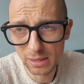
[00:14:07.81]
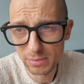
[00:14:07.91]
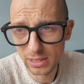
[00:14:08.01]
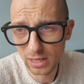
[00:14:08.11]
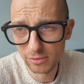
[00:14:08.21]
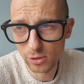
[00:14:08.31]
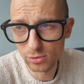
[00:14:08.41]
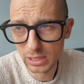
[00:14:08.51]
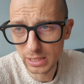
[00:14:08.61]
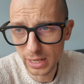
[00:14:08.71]
I mean, I've
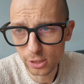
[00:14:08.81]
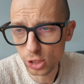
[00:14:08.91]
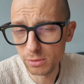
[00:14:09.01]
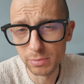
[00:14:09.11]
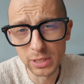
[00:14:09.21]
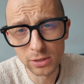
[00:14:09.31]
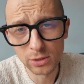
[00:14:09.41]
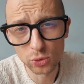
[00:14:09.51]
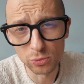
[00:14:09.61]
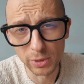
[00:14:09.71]
only actually been
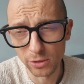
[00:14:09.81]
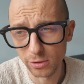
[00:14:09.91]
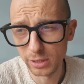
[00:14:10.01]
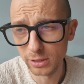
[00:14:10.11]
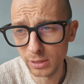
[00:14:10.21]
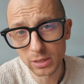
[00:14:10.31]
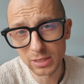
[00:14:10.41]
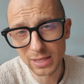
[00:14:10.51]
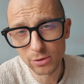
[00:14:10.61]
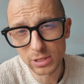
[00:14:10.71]
to Mallorca, but
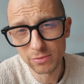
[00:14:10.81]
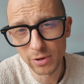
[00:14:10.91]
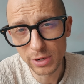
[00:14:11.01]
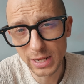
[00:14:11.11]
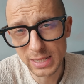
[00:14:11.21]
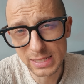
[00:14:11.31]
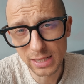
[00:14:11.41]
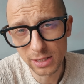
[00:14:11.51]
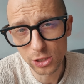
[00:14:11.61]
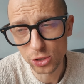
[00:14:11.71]
there is a very
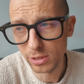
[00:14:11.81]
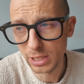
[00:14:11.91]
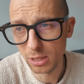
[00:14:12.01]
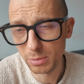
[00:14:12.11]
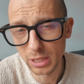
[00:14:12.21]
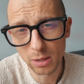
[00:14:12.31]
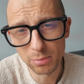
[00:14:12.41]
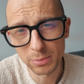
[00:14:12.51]
exciting journey coming up.